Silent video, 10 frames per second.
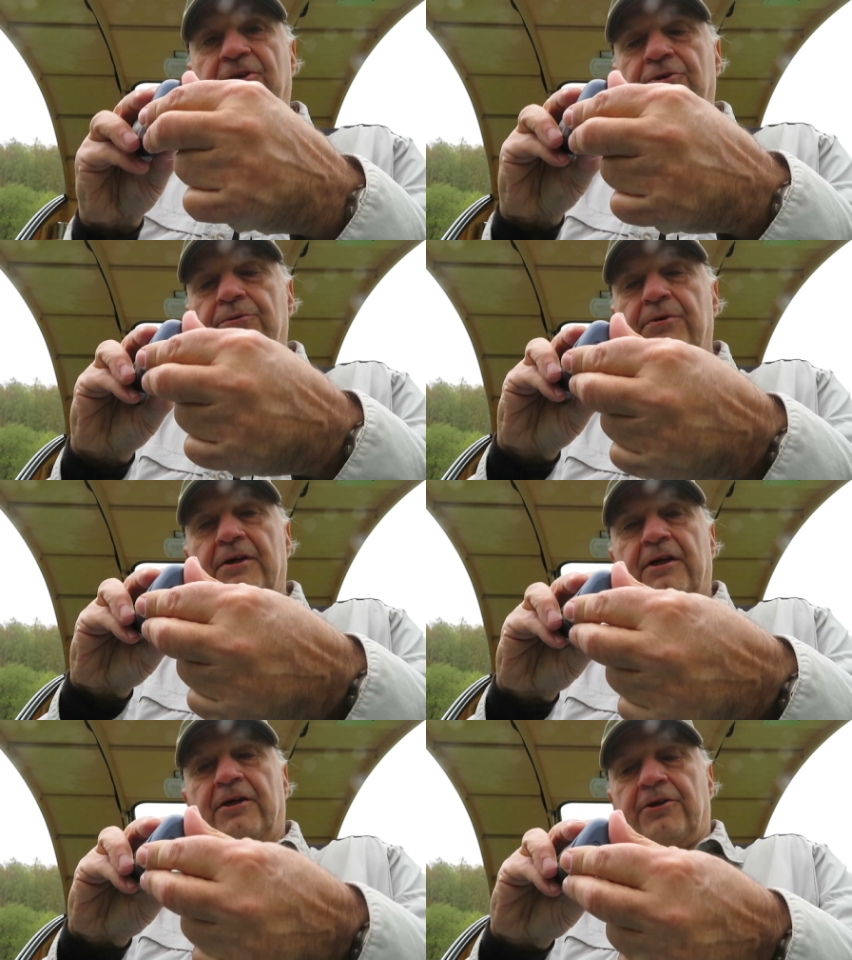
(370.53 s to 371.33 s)
You,
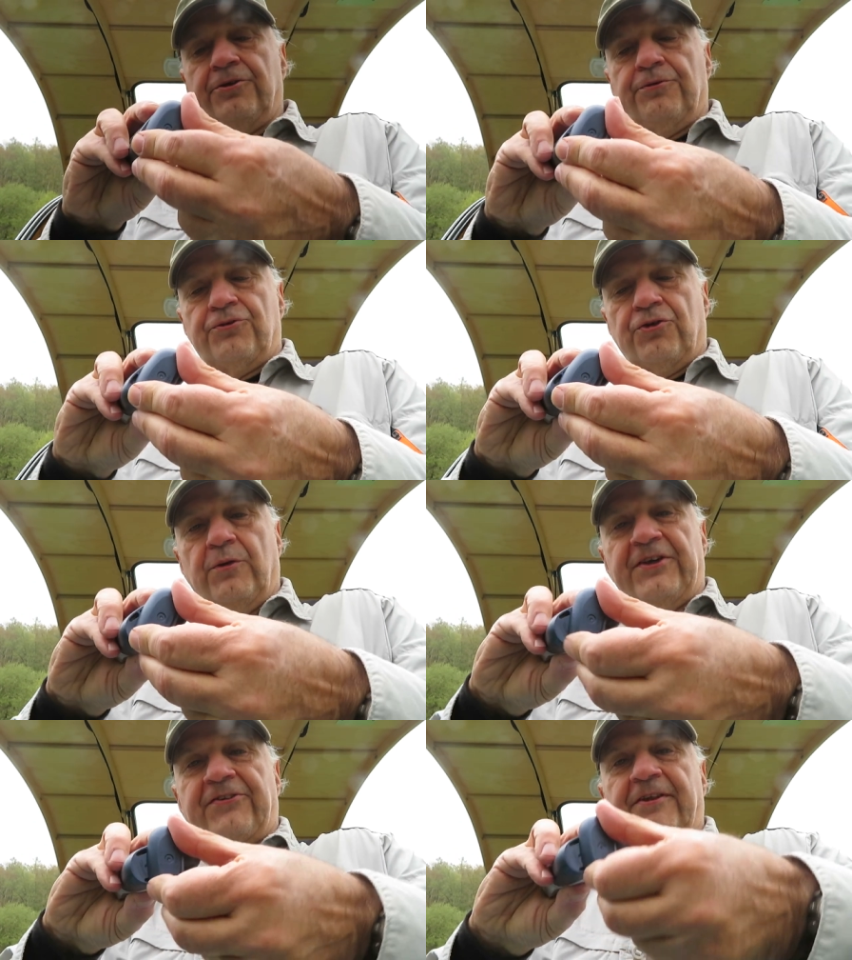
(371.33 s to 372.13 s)
you
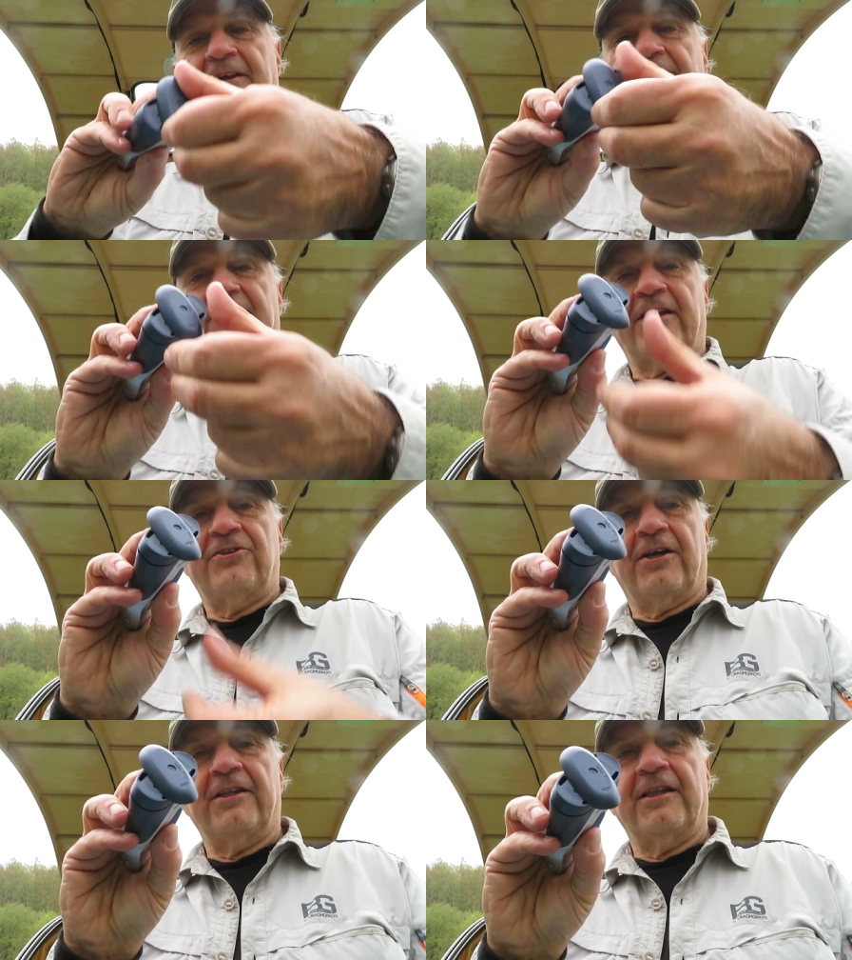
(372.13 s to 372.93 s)
twist this
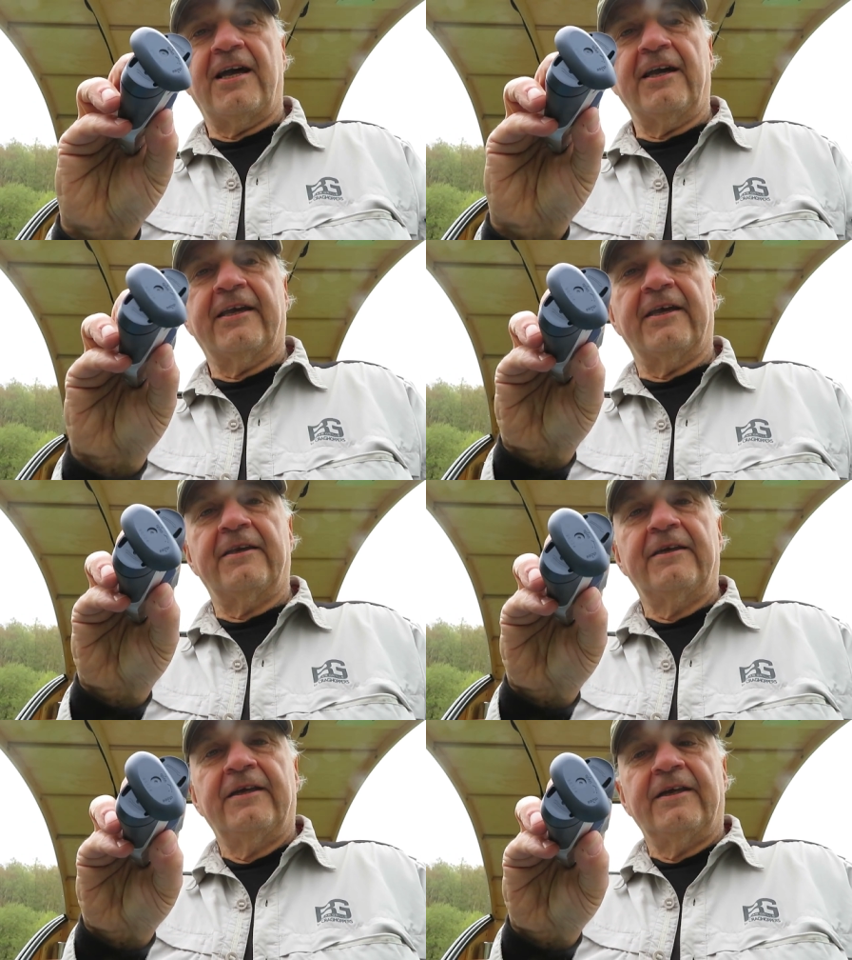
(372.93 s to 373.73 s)
to unlock
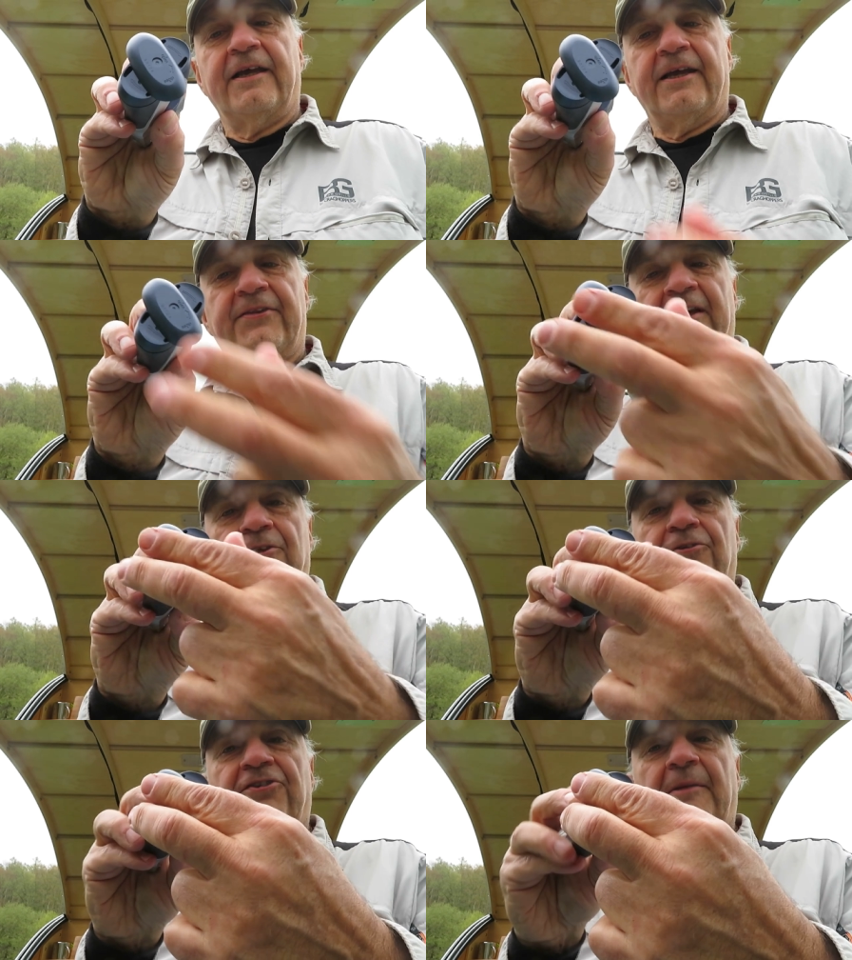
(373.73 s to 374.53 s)
it and
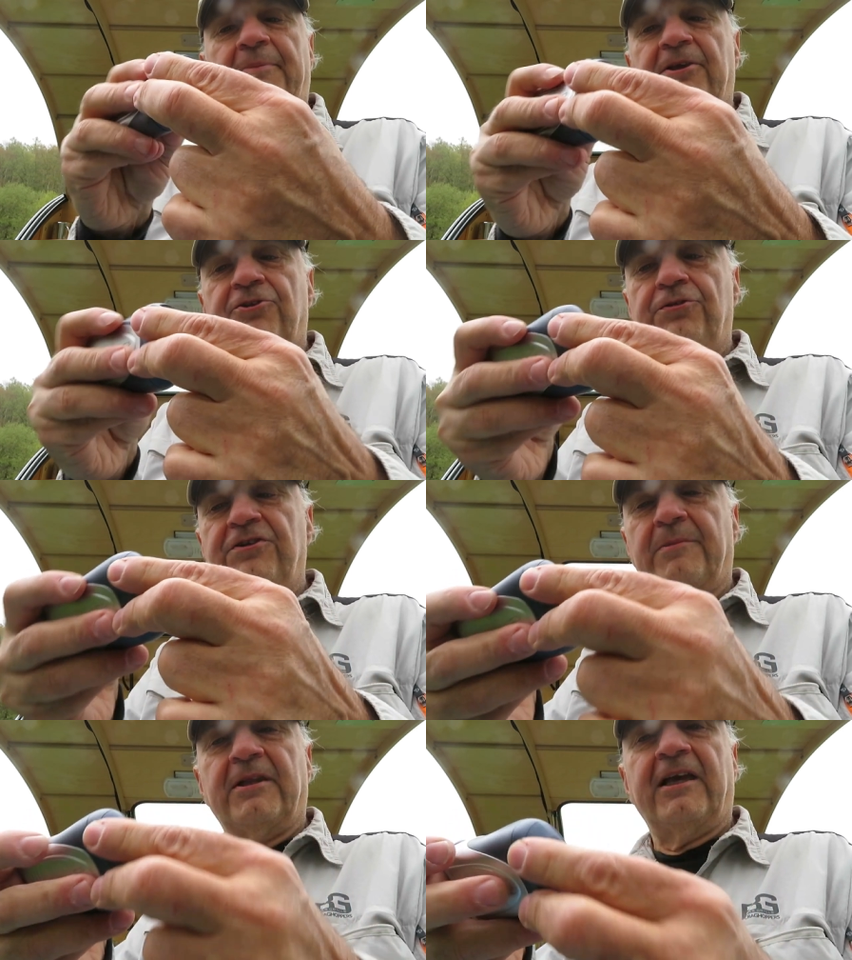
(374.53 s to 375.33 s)
then you slip in
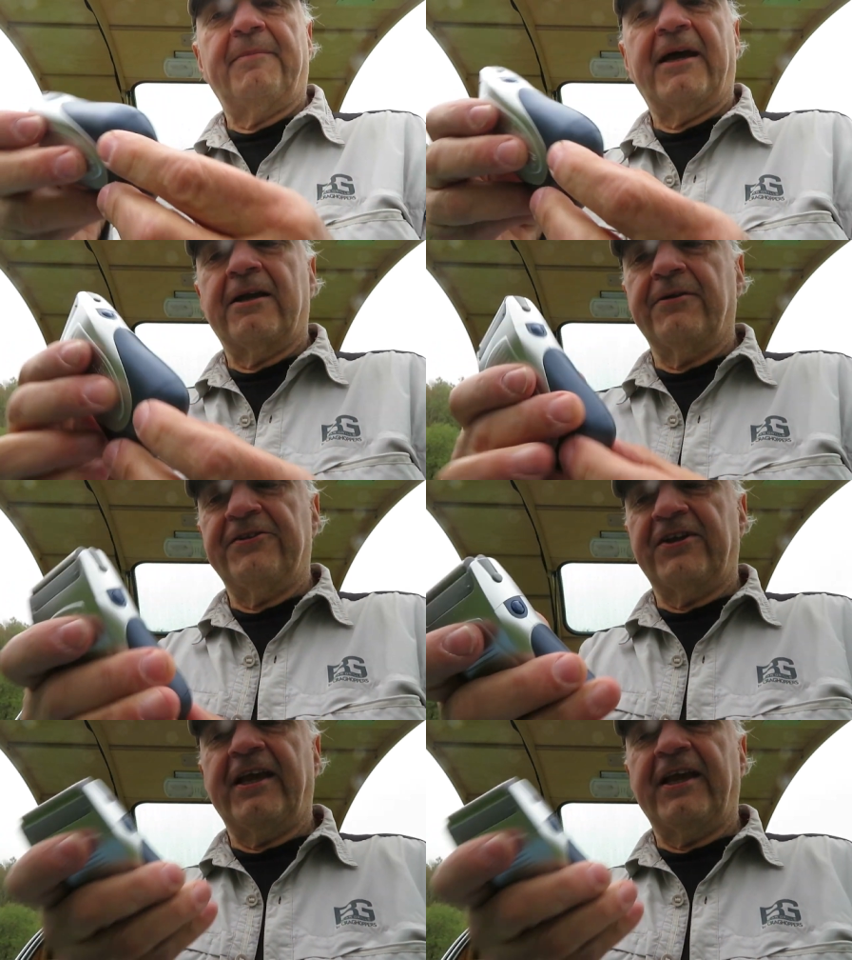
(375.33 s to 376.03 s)
two AA batteries.